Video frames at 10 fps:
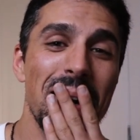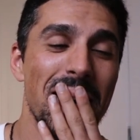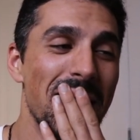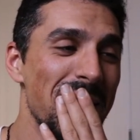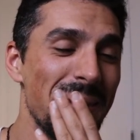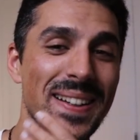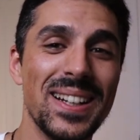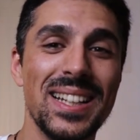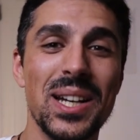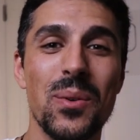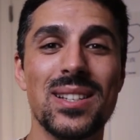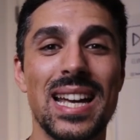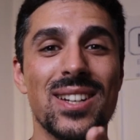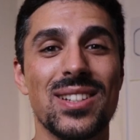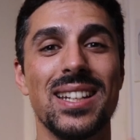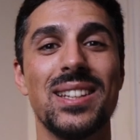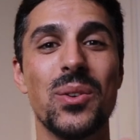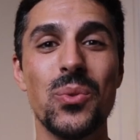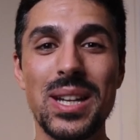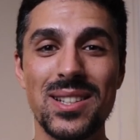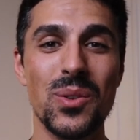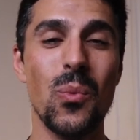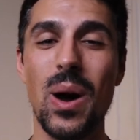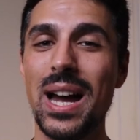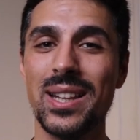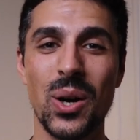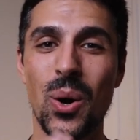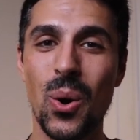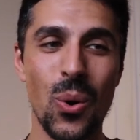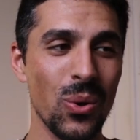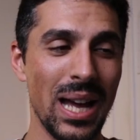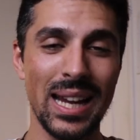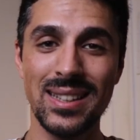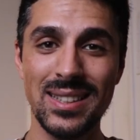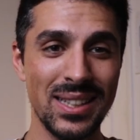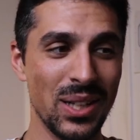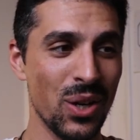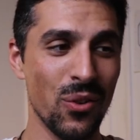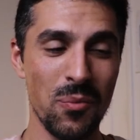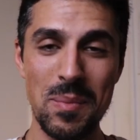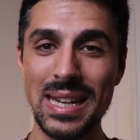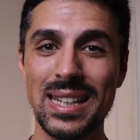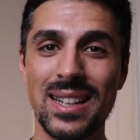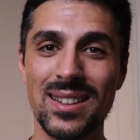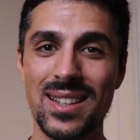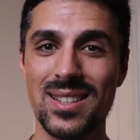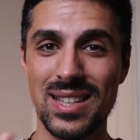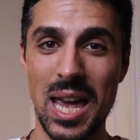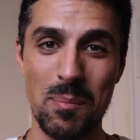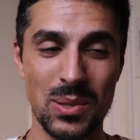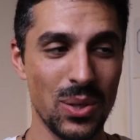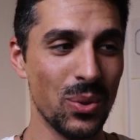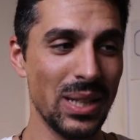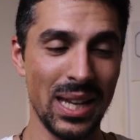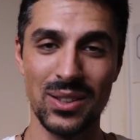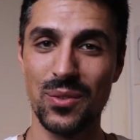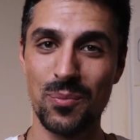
Oh my god, that was actually the reason why the whole idea of making this episode and